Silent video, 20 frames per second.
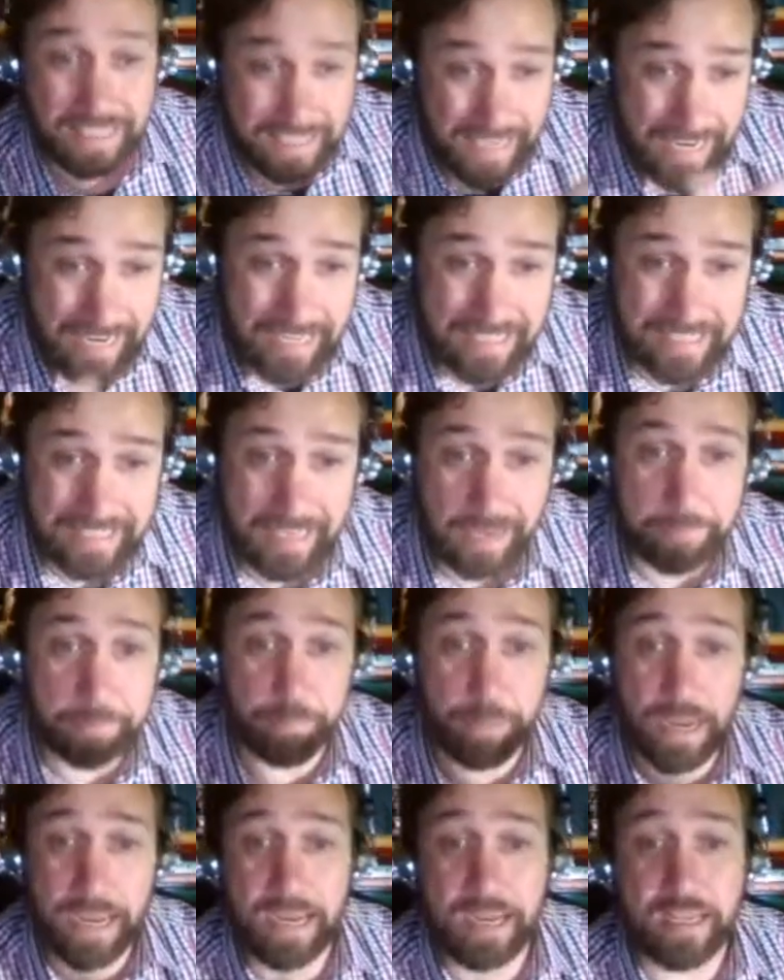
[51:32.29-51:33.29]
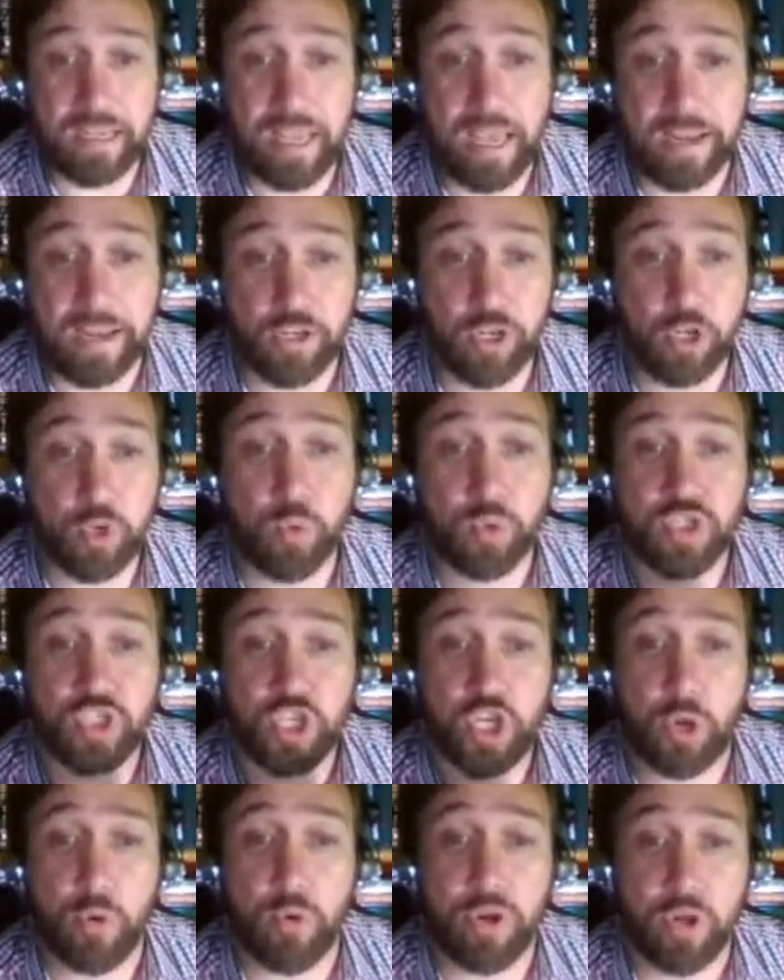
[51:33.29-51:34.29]
Take a step back and look
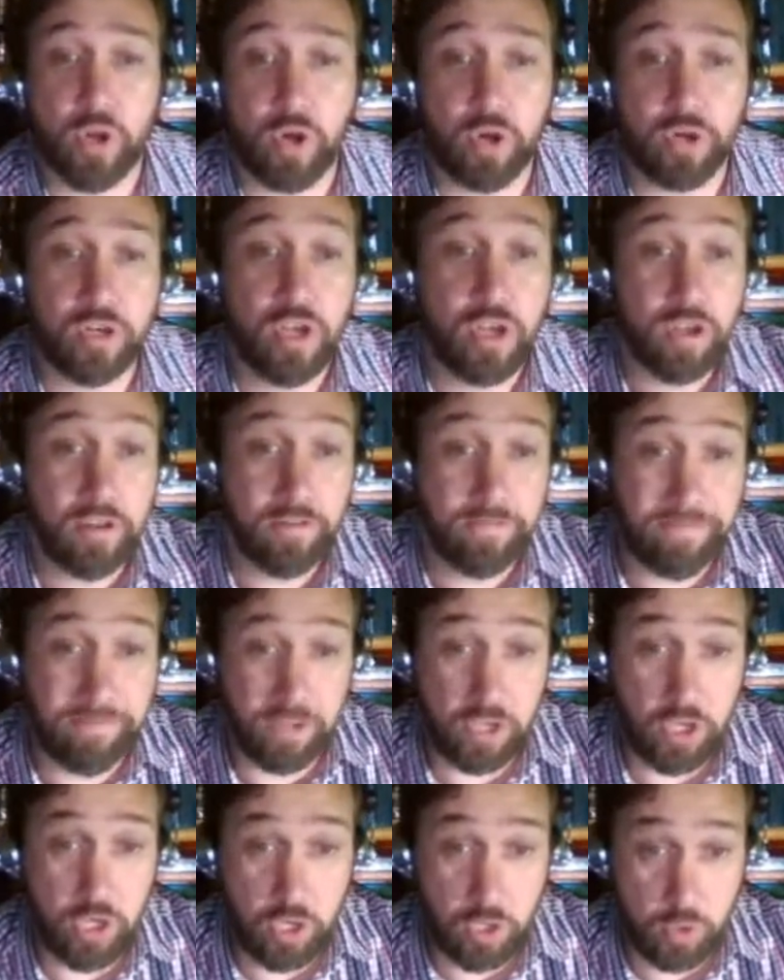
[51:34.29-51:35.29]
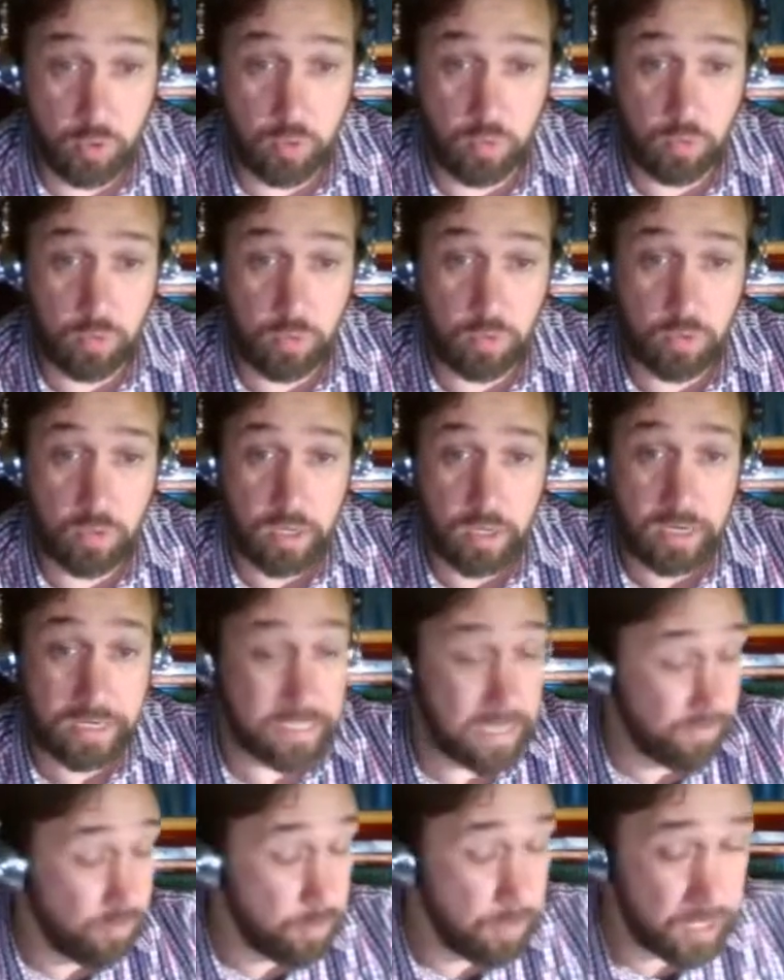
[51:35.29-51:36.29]
what's going on for you,
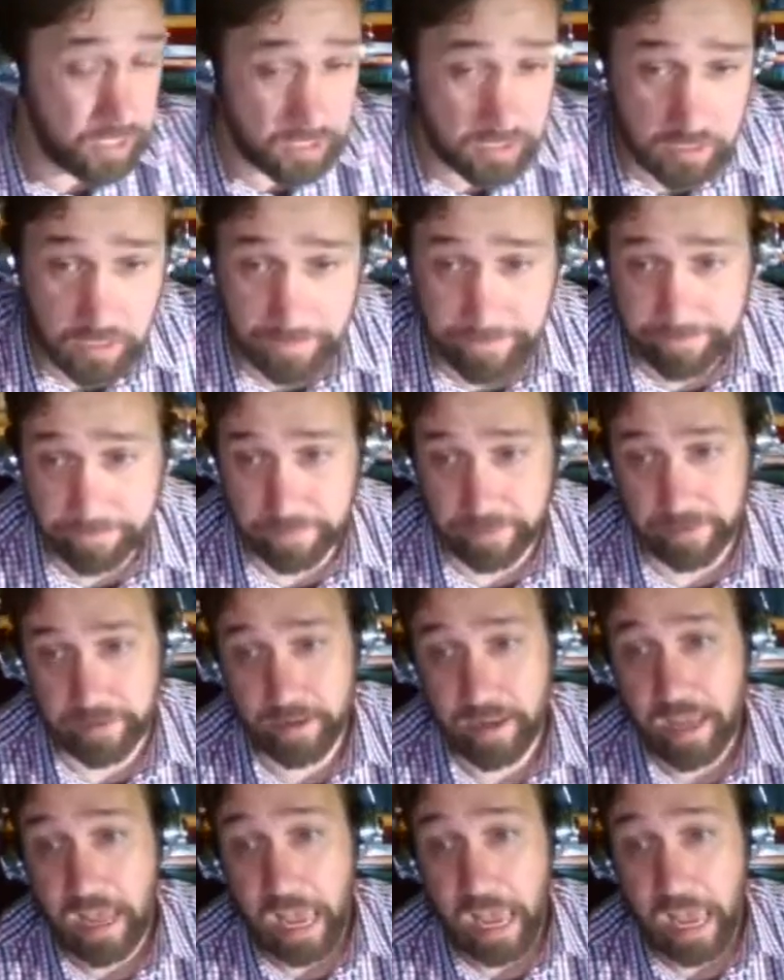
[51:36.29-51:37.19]
because everybody's different.